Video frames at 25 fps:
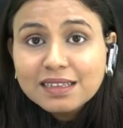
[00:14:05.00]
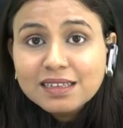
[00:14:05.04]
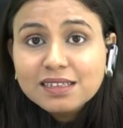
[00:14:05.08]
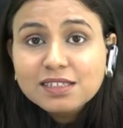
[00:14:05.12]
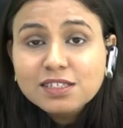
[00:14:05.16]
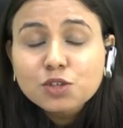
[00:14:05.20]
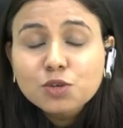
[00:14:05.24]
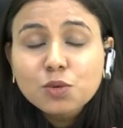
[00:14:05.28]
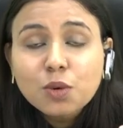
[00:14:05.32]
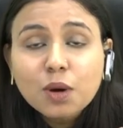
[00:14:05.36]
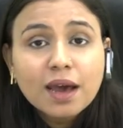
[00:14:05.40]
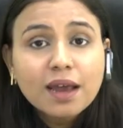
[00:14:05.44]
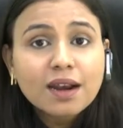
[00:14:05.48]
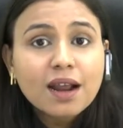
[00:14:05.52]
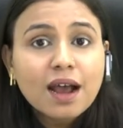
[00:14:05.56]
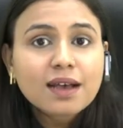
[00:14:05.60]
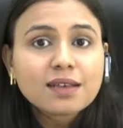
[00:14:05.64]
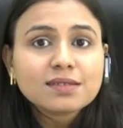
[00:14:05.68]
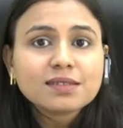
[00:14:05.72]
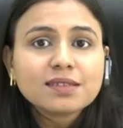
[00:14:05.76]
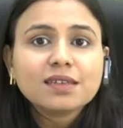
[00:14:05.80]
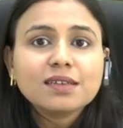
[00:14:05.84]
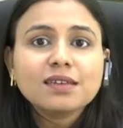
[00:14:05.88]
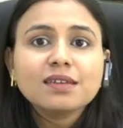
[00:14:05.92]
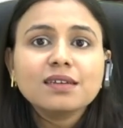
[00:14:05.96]
you are
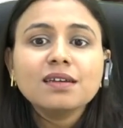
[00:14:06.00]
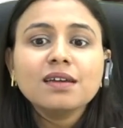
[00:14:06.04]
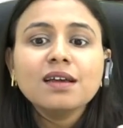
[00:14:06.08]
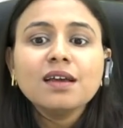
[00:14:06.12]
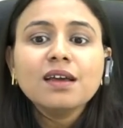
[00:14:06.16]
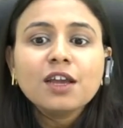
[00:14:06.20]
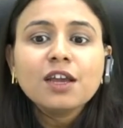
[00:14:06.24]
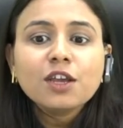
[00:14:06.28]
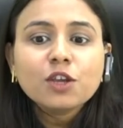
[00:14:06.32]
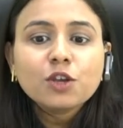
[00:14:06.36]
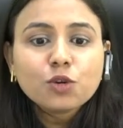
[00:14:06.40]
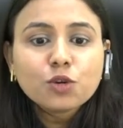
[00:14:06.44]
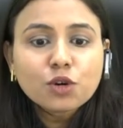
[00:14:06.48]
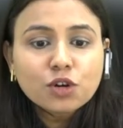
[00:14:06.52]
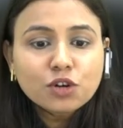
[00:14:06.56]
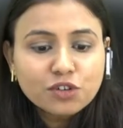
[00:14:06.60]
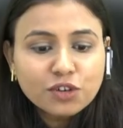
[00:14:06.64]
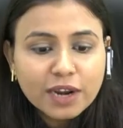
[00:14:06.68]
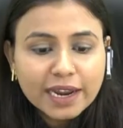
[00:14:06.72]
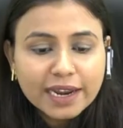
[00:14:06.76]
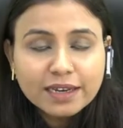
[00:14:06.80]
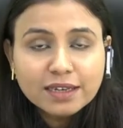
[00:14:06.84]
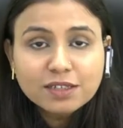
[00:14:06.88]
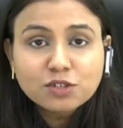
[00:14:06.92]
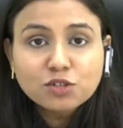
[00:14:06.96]
asking,
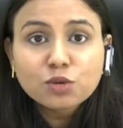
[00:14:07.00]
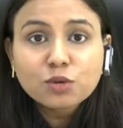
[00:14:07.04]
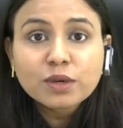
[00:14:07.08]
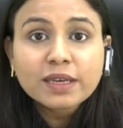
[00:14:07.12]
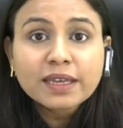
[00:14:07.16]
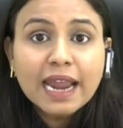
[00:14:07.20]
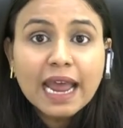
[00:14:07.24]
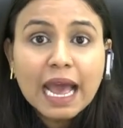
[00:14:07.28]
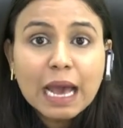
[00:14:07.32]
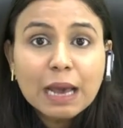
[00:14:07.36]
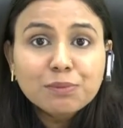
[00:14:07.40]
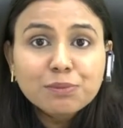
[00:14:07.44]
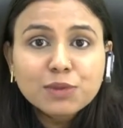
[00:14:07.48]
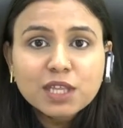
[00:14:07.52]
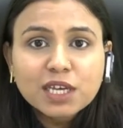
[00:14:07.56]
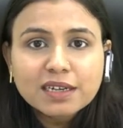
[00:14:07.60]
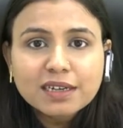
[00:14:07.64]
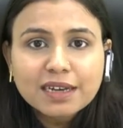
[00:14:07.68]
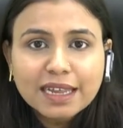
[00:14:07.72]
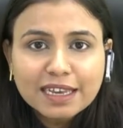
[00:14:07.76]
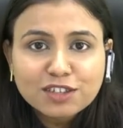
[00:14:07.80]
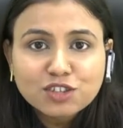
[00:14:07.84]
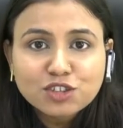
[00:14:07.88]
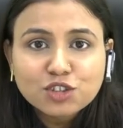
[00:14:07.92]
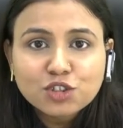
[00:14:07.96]
trying to grab the
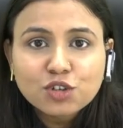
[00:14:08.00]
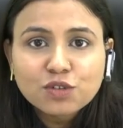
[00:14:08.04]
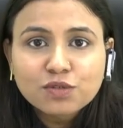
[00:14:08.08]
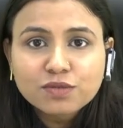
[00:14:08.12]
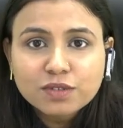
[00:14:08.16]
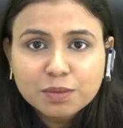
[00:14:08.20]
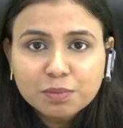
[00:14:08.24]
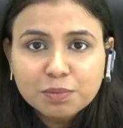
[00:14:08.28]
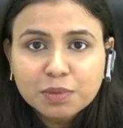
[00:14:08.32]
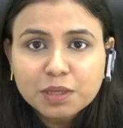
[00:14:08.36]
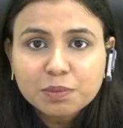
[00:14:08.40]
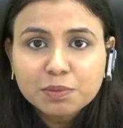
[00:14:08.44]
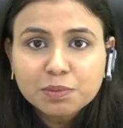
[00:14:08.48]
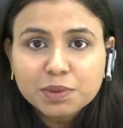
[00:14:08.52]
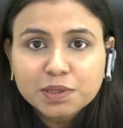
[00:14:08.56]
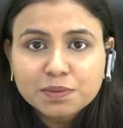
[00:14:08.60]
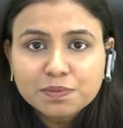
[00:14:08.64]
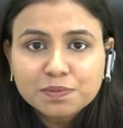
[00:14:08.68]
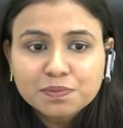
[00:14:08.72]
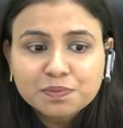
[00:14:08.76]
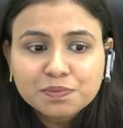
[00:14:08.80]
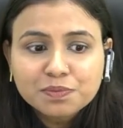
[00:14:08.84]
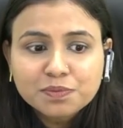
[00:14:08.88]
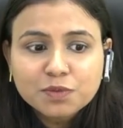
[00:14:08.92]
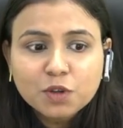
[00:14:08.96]
attention of the people.
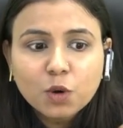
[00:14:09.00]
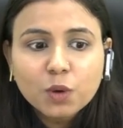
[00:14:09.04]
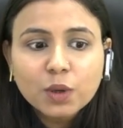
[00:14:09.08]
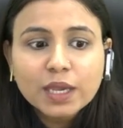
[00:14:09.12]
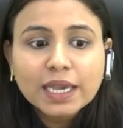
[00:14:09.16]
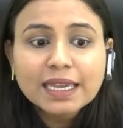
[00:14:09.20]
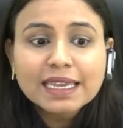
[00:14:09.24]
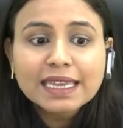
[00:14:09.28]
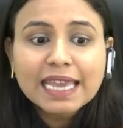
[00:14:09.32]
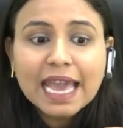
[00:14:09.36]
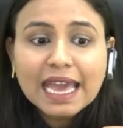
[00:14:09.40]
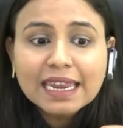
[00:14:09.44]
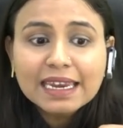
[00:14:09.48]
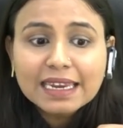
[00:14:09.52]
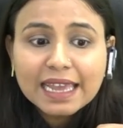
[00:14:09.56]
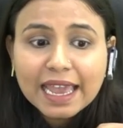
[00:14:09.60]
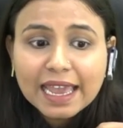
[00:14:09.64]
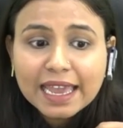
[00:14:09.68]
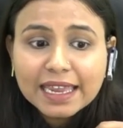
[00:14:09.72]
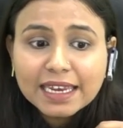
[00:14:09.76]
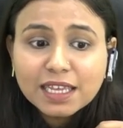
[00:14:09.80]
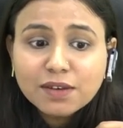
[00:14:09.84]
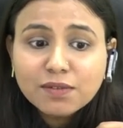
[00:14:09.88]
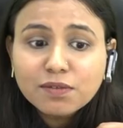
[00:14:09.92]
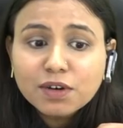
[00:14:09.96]
Okay, can
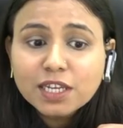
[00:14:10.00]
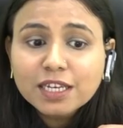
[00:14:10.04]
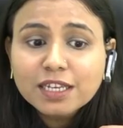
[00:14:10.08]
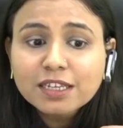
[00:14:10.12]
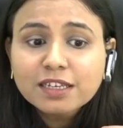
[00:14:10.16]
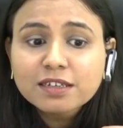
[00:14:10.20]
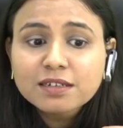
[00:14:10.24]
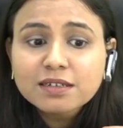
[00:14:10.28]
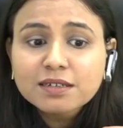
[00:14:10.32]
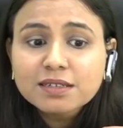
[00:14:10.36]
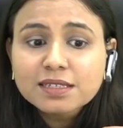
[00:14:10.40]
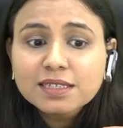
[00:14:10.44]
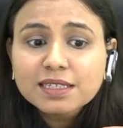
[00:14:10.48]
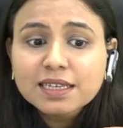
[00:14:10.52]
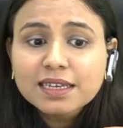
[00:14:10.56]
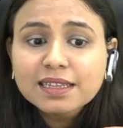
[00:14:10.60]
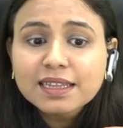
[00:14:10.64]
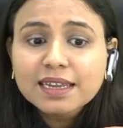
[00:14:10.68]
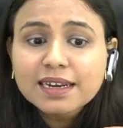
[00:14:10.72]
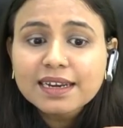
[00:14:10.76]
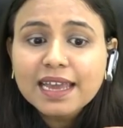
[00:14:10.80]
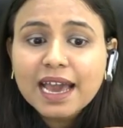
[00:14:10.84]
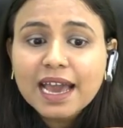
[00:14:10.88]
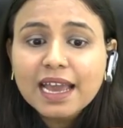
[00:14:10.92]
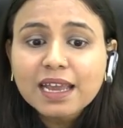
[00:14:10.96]
anyone here say
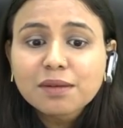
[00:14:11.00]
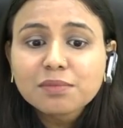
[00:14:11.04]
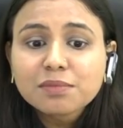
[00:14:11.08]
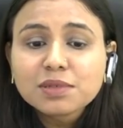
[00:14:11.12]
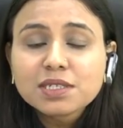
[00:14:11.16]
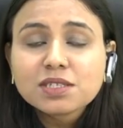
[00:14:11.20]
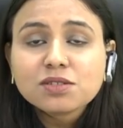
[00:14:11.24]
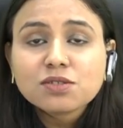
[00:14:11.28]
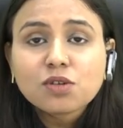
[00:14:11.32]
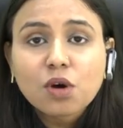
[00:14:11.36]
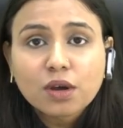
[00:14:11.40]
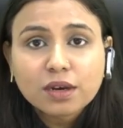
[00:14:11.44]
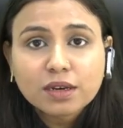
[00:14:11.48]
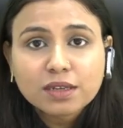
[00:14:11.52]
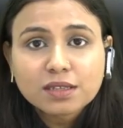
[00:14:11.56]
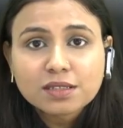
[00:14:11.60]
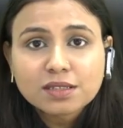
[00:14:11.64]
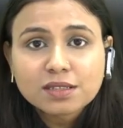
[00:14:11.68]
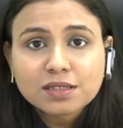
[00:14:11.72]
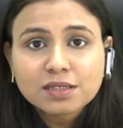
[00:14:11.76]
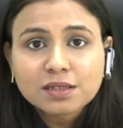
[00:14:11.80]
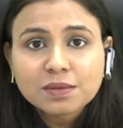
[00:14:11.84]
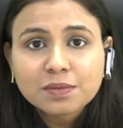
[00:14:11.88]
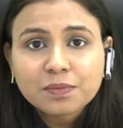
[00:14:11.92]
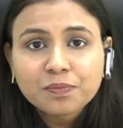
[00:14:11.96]
that I am
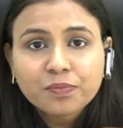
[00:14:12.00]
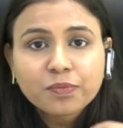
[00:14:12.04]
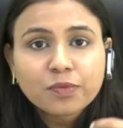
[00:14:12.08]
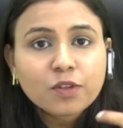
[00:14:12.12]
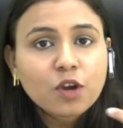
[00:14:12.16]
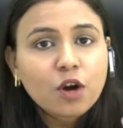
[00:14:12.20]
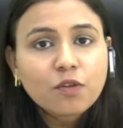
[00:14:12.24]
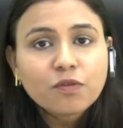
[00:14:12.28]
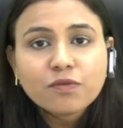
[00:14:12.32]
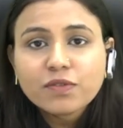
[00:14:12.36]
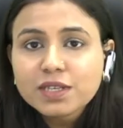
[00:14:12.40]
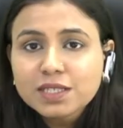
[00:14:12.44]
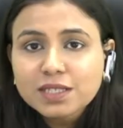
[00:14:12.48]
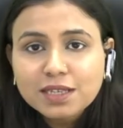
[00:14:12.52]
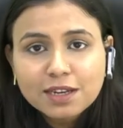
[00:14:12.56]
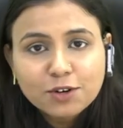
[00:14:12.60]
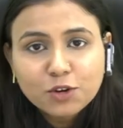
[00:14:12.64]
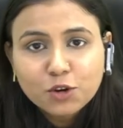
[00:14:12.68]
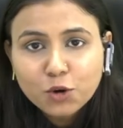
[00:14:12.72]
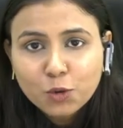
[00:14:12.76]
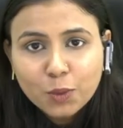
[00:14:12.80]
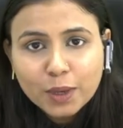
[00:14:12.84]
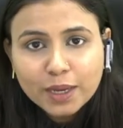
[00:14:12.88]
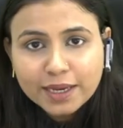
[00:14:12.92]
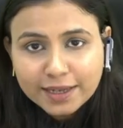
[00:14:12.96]
dishonest? Obviously,
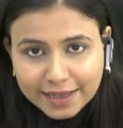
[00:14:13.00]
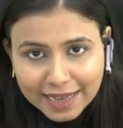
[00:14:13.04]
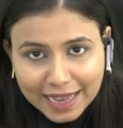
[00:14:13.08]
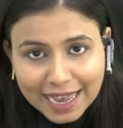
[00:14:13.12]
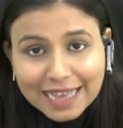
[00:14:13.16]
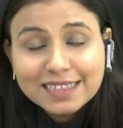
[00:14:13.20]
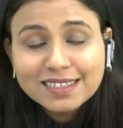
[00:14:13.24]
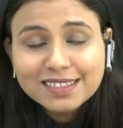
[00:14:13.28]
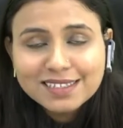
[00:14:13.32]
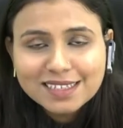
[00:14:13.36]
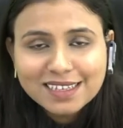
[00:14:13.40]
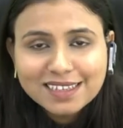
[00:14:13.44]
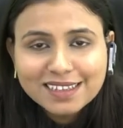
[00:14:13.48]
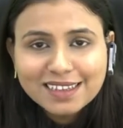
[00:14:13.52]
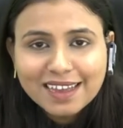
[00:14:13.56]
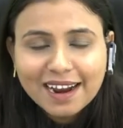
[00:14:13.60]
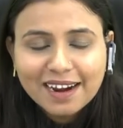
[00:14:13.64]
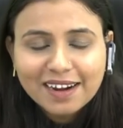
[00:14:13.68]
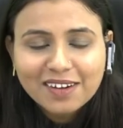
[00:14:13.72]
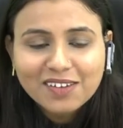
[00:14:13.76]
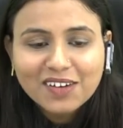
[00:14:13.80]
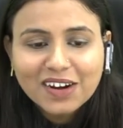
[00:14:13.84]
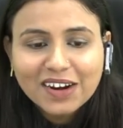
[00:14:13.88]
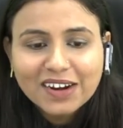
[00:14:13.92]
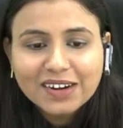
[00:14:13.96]
no one can say
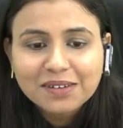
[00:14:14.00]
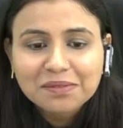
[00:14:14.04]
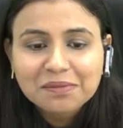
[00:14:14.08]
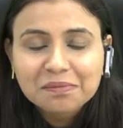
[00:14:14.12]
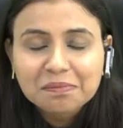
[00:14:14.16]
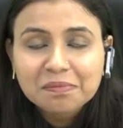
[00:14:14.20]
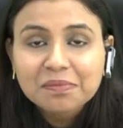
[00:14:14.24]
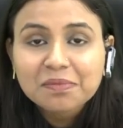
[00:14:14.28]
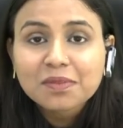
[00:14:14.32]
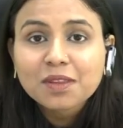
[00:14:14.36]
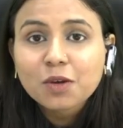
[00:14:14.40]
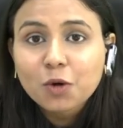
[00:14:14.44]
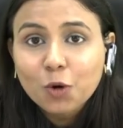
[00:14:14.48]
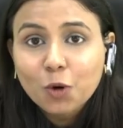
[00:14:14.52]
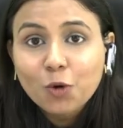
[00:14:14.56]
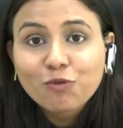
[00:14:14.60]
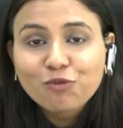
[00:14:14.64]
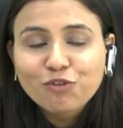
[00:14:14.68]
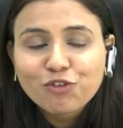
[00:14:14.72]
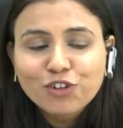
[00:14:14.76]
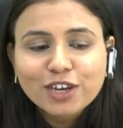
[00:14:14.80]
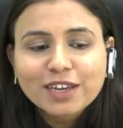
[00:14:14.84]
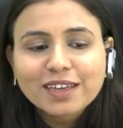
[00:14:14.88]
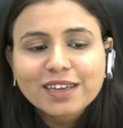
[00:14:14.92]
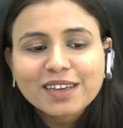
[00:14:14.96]
that, right?
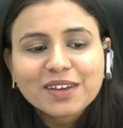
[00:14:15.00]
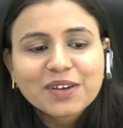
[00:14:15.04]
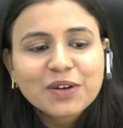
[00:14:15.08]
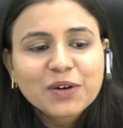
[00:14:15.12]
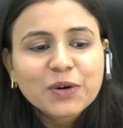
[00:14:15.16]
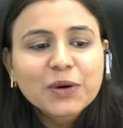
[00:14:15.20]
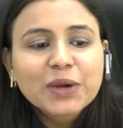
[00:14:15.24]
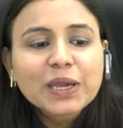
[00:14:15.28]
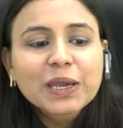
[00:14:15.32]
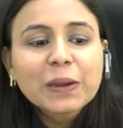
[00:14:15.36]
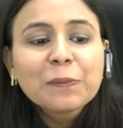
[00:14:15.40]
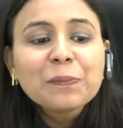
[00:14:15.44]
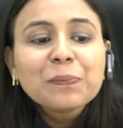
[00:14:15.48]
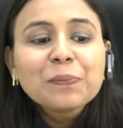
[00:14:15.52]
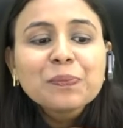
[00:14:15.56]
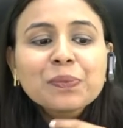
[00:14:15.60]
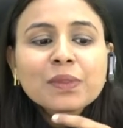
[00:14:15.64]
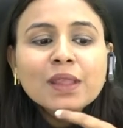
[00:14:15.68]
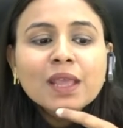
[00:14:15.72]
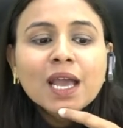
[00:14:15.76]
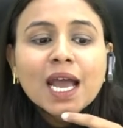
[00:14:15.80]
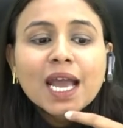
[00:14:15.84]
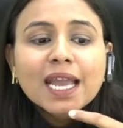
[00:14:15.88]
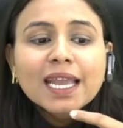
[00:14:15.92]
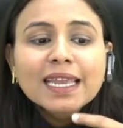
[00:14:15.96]
Hopefully. Okay.
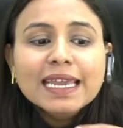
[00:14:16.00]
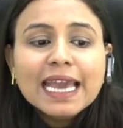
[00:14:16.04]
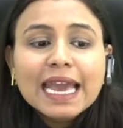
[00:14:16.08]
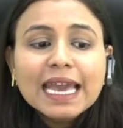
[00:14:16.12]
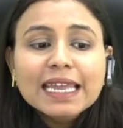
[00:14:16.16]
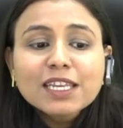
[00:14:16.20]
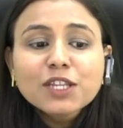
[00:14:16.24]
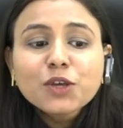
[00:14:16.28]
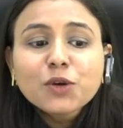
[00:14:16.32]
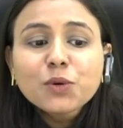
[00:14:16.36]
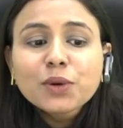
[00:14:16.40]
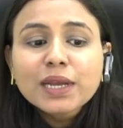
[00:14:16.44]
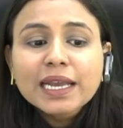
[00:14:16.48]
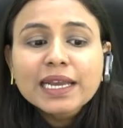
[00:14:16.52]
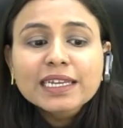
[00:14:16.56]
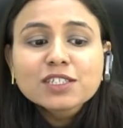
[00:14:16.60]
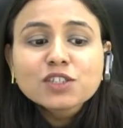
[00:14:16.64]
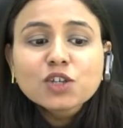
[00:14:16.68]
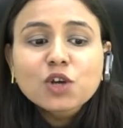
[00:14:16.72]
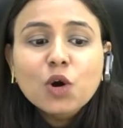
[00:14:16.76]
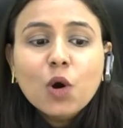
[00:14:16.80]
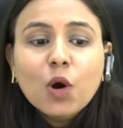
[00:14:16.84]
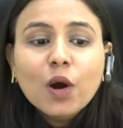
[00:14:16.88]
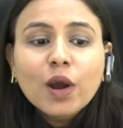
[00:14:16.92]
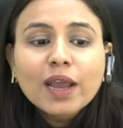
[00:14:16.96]
Can you get
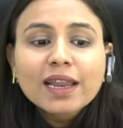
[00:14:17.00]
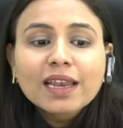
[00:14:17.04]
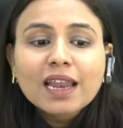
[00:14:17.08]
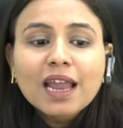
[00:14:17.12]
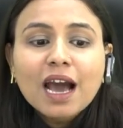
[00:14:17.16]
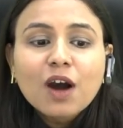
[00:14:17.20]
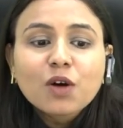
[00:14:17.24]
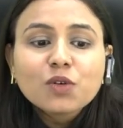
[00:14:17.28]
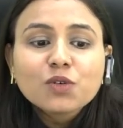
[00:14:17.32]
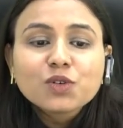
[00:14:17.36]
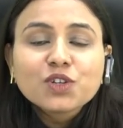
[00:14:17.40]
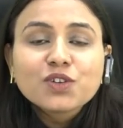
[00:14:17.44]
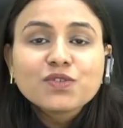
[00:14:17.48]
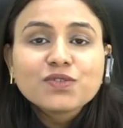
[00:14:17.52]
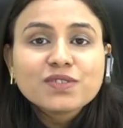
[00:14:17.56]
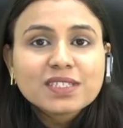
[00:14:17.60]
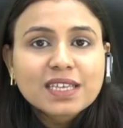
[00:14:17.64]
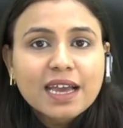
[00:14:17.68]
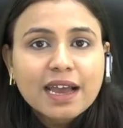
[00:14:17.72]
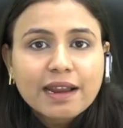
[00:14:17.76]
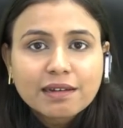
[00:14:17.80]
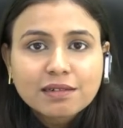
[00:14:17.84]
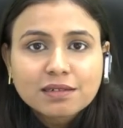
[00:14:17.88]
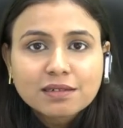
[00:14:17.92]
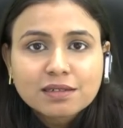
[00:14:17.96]
oil out of
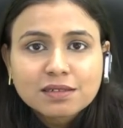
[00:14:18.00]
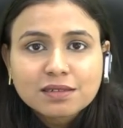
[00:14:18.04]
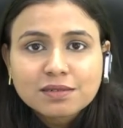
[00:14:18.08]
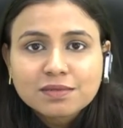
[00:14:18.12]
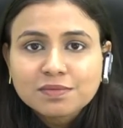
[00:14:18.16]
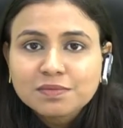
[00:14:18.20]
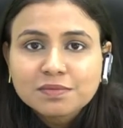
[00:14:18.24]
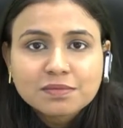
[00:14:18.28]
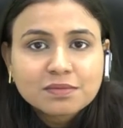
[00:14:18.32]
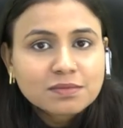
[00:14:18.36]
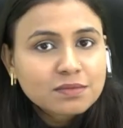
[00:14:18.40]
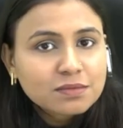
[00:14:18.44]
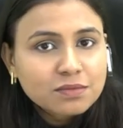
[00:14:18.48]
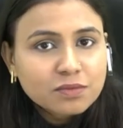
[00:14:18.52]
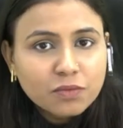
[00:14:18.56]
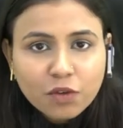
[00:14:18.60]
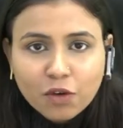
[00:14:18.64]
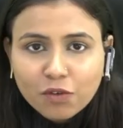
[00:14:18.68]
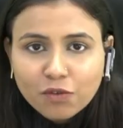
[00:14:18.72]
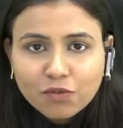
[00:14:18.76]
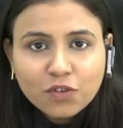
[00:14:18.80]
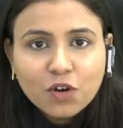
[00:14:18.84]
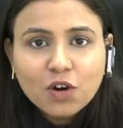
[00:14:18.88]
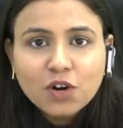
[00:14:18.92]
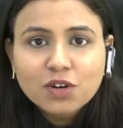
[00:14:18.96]
sand?
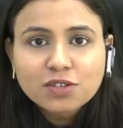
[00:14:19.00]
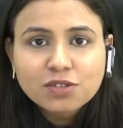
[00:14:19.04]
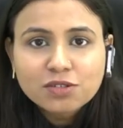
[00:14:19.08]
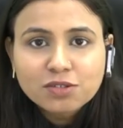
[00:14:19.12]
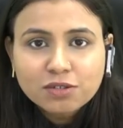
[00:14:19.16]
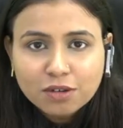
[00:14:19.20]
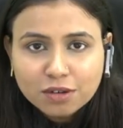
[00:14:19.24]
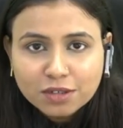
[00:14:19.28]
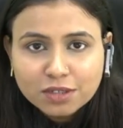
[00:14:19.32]
Of course not.